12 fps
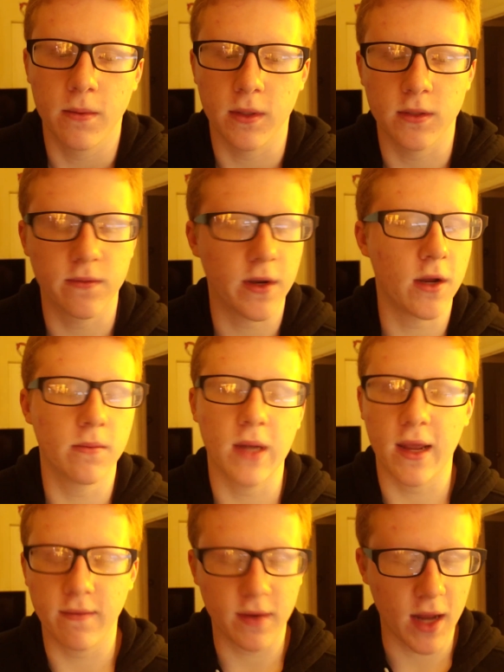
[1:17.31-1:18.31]
This video I'm
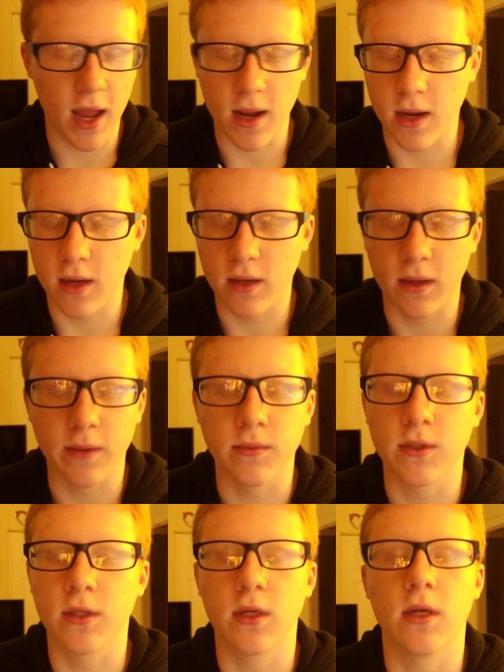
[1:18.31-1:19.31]
not even going to edit, I'm
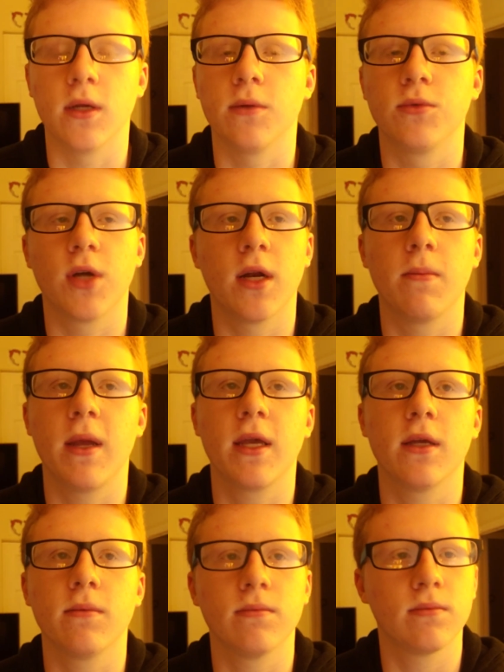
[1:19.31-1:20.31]
just going to try to make
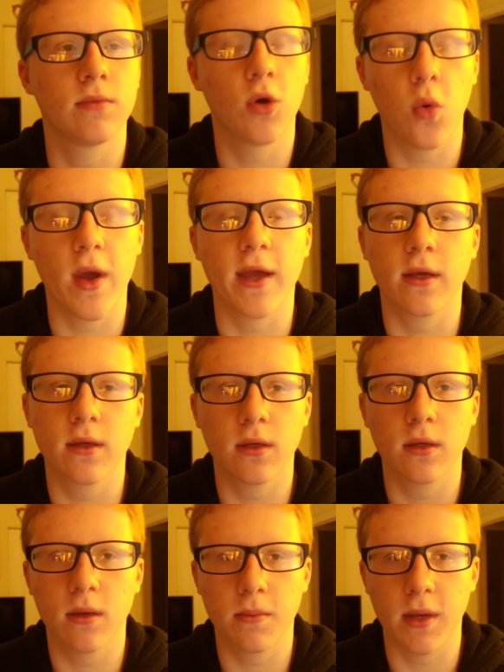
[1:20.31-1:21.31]
it quick
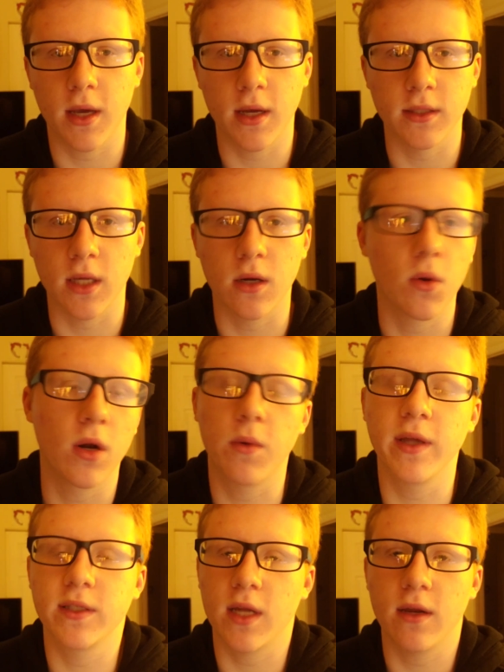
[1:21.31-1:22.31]
because I don't want to
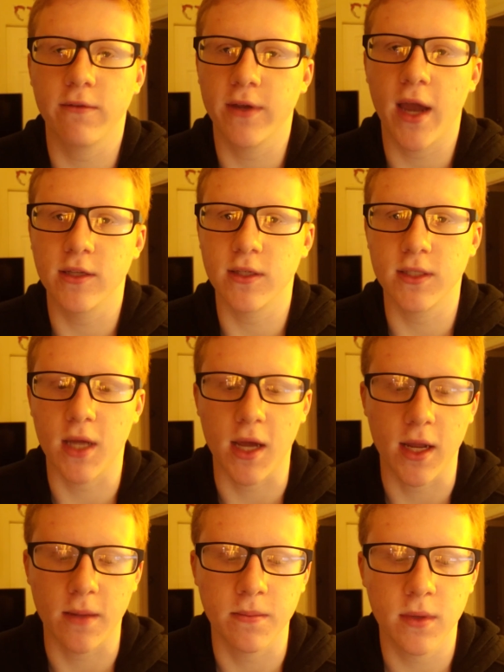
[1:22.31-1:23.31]
waste any of you guys'
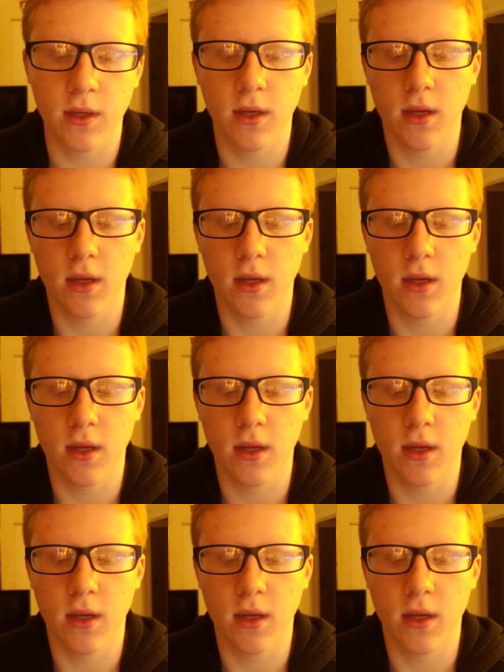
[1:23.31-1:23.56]
time.